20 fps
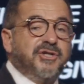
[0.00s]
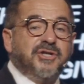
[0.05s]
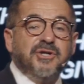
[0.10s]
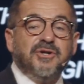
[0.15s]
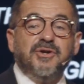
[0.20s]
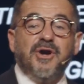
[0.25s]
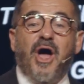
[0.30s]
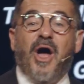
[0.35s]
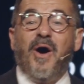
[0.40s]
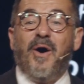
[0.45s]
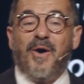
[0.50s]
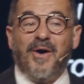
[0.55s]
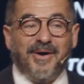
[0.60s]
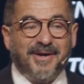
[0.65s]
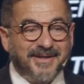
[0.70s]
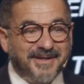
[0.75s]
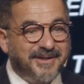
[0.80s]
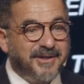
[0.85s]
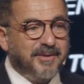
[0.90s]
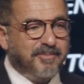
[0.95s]
you know,
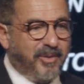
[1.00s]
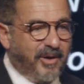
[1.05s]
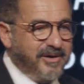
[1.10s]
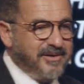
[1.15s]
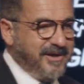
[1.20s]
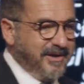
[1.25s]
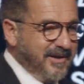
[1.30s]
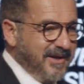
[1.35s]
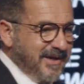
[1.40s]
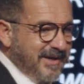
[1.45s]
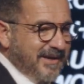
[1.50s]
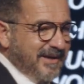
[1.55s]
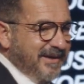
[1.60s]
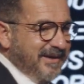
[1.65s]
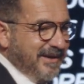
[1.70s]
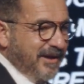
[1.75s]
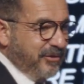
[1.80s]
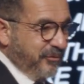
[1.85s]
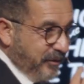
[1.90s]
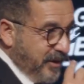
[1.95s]
you're part of
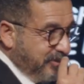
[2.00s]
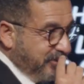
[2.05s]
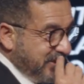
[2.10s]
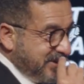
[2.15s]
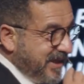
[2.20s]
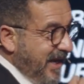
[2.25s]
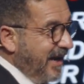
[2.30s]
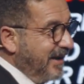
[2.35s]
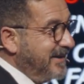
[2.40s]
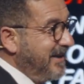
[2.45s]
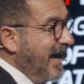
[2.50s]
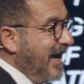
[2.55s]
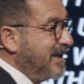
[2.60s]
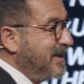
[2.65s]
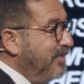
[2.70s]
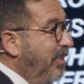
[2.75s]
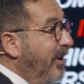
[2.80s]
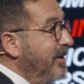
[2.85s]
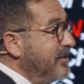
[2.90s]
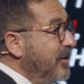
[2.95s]
the 3%. Yes,
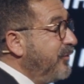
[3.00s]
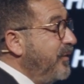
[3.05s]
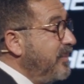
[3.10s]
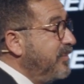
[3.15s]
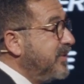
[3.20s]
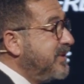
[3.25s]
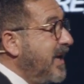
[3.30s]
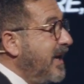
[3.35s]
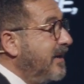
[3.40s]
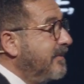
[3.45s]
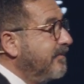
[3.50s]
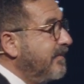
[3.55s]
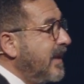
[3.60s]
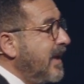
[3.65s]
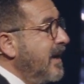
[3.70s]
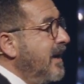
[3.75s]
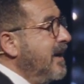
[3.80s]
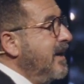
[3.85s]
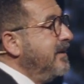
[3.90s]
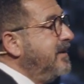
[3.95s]
part of the 3%.
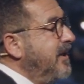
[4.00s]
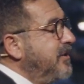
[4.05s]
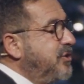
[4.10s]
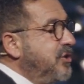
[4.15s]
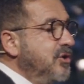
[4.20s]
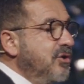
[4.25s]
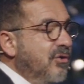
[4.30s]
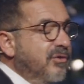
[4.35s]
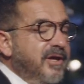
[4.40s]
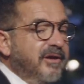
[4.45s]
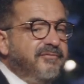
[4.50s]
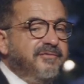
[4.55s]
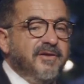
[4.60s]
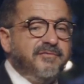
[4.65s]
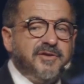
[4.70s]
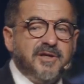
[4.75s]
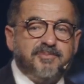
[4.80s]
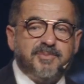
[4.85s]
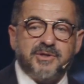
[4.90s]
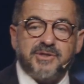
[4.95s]
Did you know that
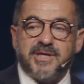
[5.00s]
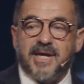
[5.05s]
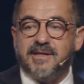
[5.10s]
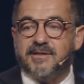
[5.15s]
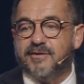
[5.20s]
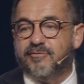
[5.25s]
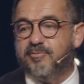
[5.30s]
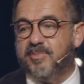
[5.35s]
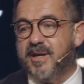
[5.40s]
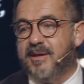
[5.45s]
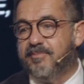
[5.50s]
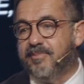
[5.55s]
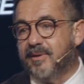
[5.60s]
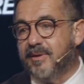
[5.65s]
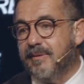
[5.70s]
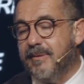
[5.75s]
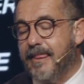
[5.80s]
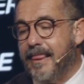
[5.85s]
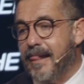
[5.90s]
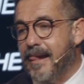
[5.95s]
50% of
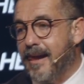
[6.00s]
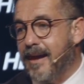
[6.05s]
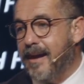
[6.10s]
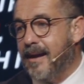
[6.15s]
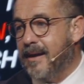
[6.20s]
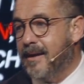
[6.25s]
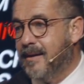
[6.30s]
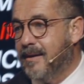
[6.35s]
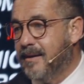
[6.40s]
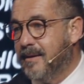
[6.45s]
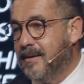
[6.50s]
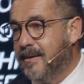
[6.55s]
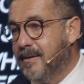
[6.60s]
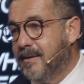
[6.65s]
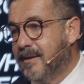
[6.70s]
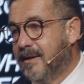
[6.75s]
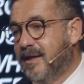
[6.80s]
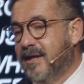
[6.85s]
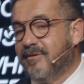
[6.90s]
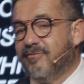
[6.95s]
people
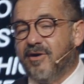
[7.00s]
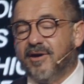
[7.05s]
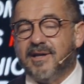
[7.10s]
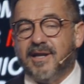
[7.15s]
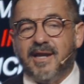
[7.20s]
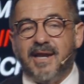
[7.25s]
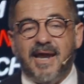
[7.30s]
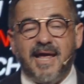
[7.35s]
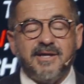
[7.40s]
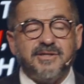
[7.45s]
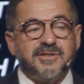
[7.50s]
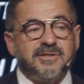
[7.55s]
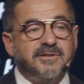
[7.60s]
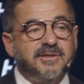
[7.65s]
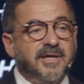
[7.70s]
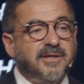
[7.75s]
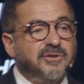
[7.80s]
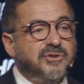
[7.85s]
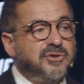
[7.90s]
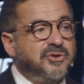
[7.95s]
live on less
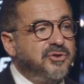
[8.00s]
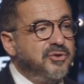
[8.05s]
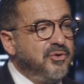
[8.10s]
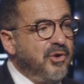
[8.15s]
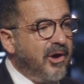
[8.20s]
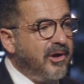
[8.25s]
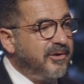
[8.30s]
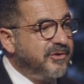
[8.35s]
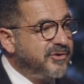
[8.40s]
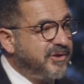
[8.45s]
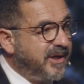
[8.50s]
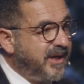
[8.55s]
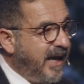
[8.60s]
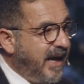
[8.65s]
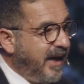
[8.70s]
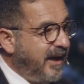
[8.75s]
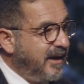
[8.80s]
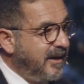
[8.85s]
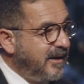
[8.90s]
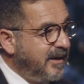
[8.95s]
than $2 a
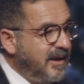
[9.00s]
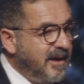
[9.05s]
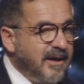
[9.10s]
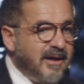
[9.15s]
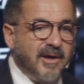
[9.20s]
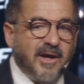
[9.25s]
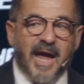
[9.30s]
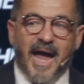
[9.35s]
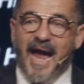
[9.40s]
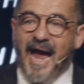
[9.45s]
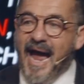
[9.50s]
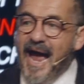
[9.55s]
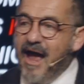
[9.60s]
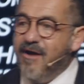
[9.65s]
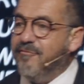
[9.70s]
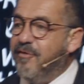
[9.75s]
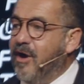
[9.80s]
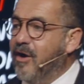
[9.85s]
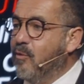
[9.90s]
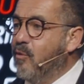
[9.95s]
day?
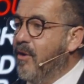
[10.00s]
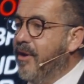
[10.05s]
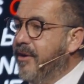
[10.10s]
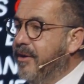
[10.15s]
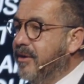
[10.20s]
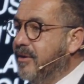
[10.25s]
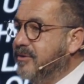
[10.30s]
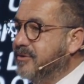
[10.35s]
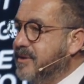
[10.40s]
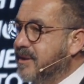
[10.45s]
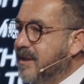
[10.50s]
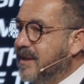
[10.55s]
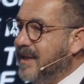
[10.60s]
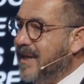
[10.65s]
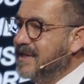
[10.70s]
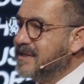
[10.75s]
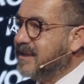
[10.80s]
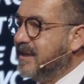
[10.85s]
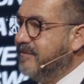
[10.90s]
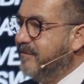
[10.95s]
Half our world
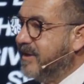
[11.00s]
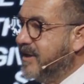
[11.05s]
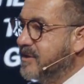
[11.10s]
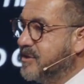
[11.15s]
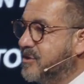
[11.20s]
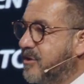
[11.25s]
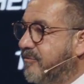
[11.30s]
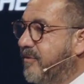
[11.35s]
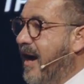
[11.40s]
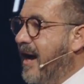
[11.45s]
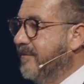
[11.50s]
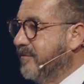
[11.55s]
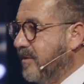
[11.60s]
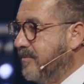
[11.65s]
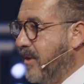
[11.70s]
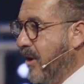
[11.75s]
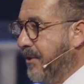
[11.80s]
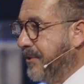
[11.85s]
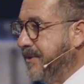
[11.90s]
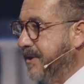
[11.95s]
is living in survival
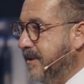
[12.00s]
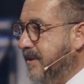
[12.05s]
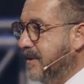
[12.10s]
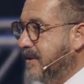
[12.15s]
mode.